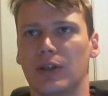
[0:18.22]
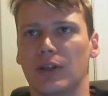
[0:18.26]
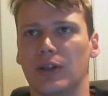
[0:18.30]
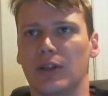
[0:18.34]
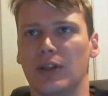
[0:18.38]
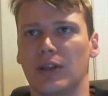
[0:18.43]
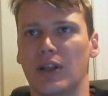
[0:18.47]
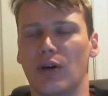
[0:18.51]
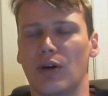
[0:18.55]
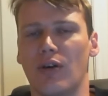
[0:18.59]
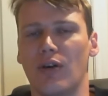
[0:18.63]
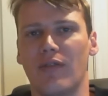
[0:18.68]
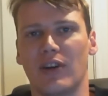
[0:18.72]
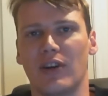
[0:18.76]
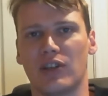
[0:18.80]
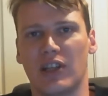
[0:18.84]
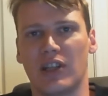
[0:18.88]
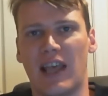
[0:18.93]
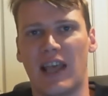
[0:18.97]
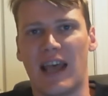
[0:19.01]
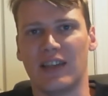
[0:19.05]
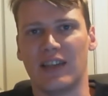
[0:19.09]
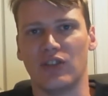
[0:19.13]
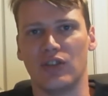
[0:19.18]
now I've
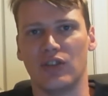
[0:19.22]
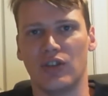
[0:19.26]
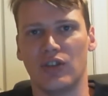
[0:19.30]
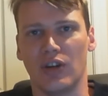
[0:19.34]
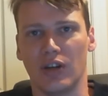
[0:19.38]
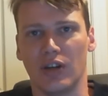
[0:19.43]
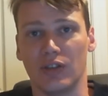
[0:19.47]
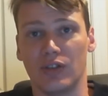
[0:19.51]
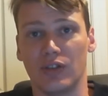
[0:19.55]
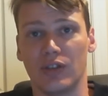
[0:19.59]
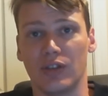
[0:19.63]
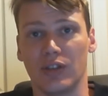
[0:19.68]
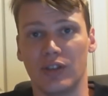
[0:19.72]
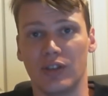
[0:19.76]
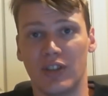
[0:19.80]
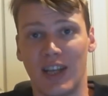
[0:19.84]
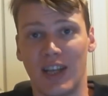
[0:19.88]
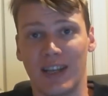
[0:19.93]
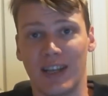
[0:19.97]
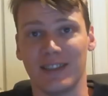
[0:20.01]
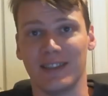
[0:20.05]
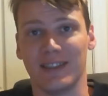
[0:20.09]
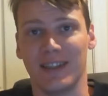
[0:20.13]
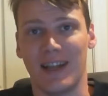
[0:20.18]
actually had the chance to
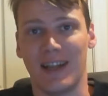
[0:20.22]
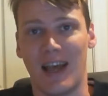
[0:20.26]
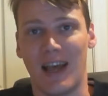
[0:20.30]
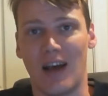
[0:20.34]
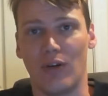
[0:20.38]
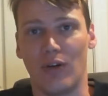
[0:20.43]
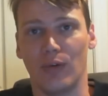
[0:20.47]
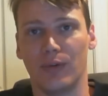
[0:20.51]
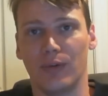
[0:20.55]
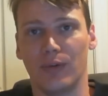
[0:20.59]
test it out.